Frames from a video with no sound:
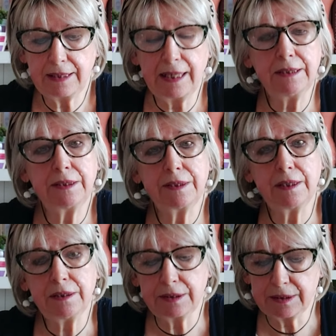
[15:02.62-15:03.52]
Death
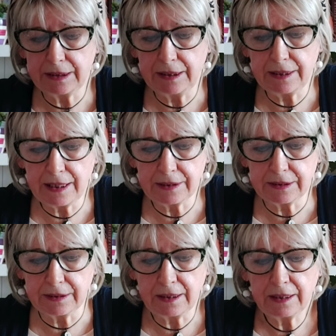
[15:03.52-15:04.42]
is seen
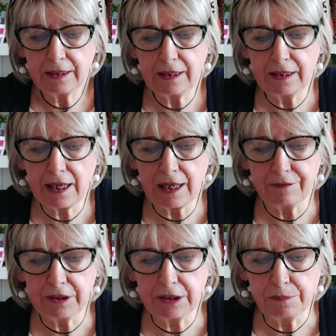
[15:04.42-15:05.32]
as an
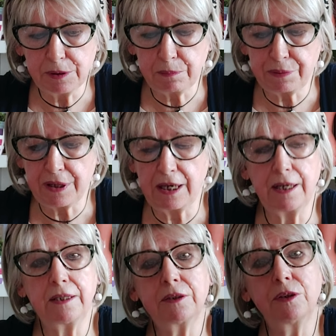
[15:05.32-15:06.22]
inevitable
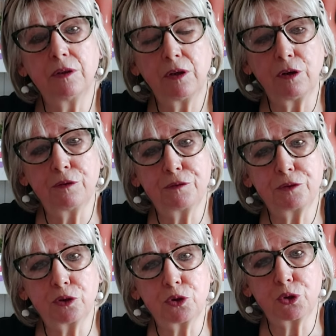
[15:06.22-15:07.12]
part of
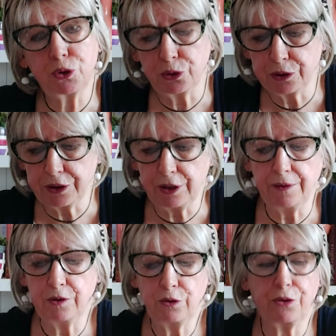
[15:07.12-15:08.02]
the
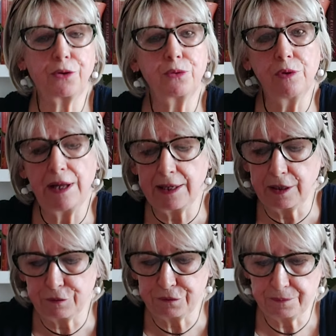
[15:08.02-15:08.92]
journey through
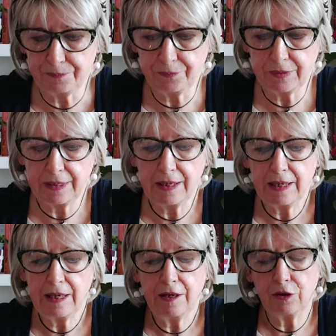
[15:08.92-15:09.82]
life.
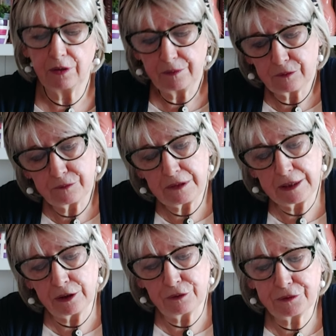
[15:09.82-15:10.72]

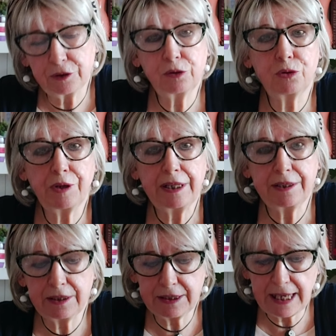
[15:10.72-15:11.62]
One of the
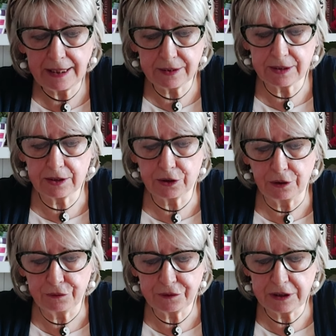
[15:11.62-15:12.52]
great texts
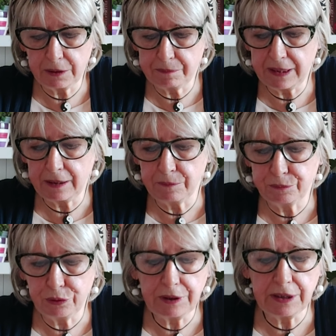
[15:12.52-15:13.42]
of Tibetan
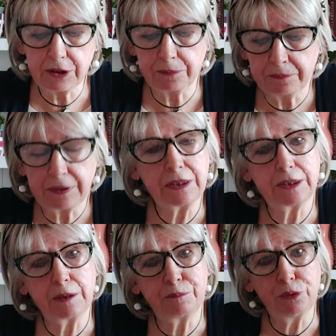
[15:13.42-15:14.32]
Buddhism
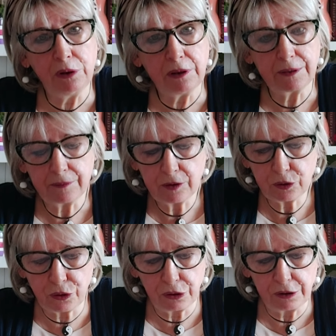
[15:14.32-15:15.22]
is a book
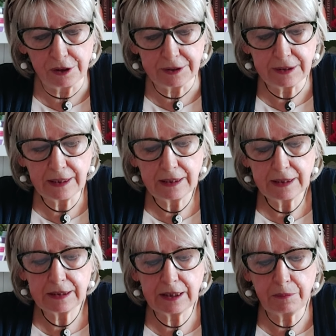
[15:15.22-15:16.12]
called
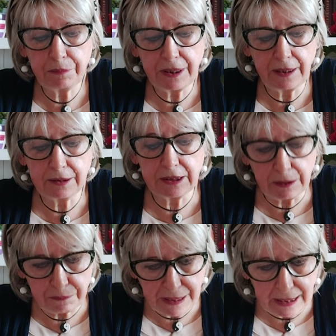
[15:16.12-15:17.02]

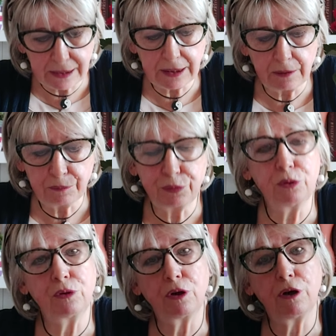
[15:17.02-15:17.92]
Tibetan
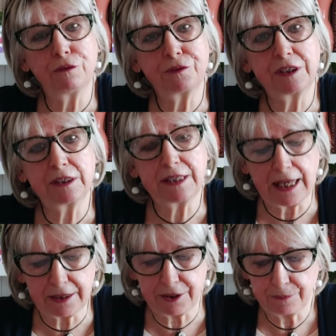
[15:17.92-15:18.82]
Book of the
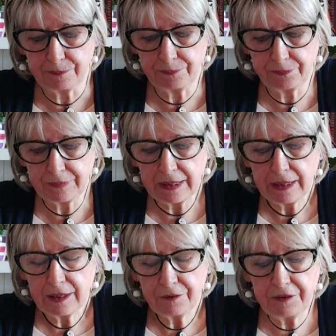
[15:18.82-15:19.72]
Dead,
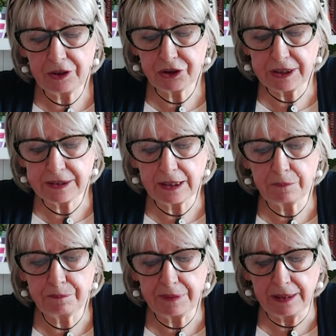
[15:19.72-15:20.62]
which is
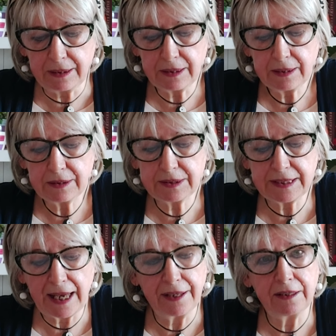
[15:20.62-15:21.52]
a big
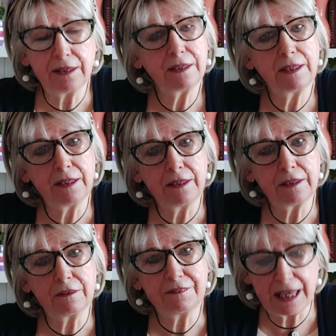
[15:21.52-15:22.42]
seller in
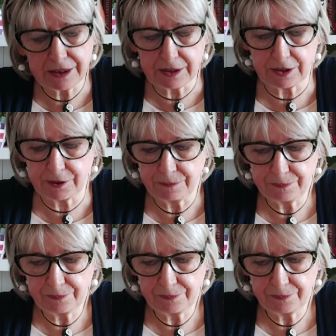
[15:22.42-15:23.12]
the West.